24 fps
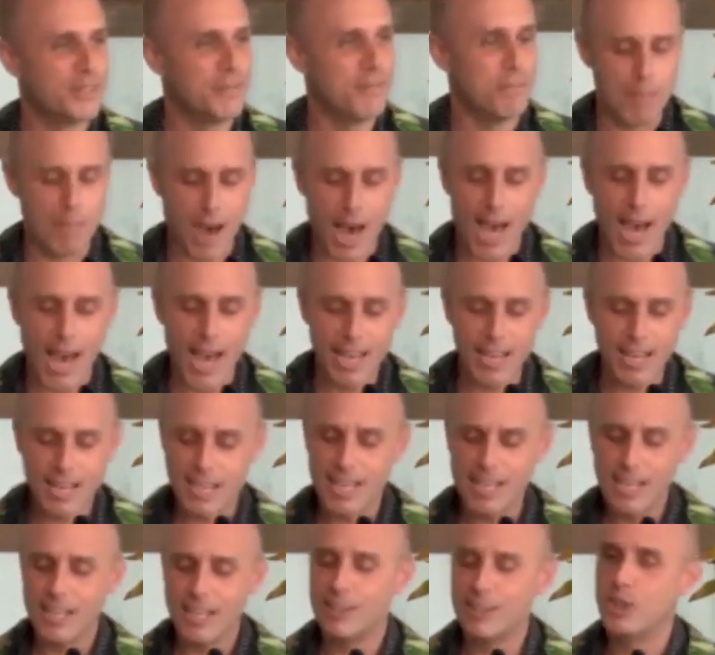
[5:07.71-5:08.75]
My
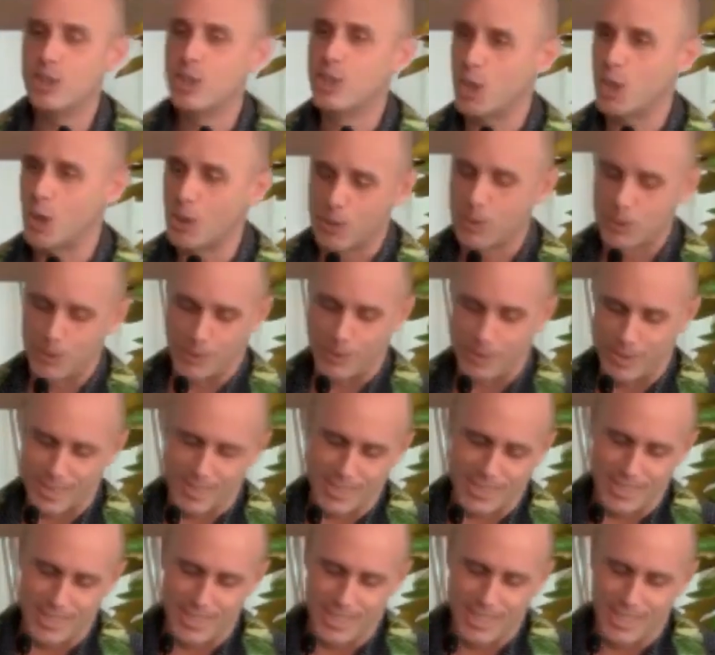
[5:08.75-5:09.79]
Knee Jones
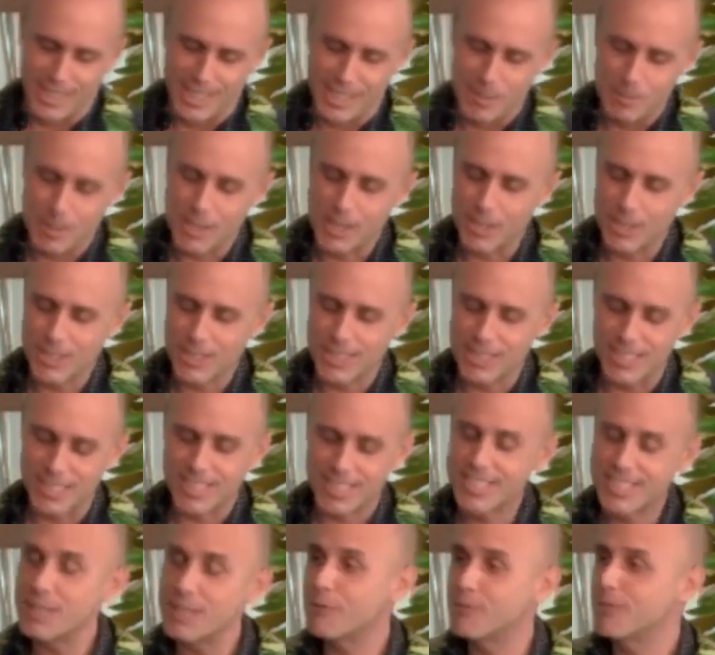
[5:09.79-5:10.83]
because of the
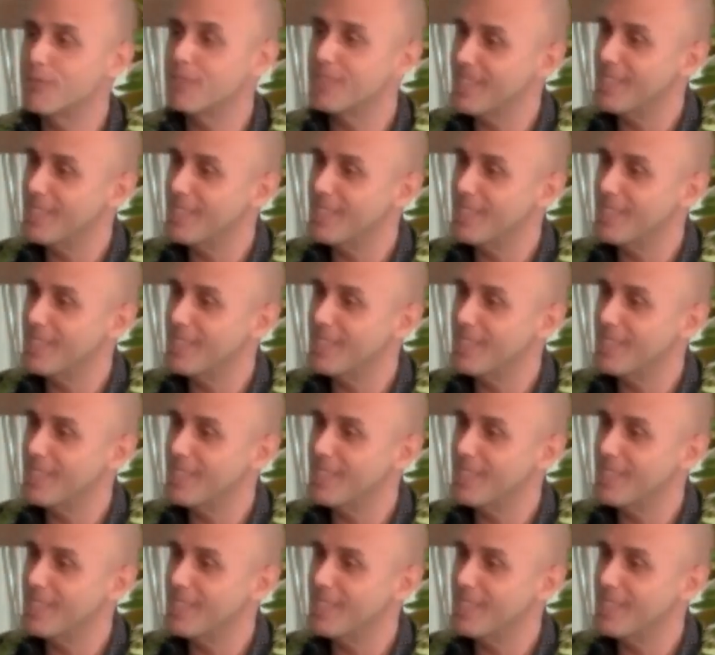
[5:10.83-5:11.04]
stiff knee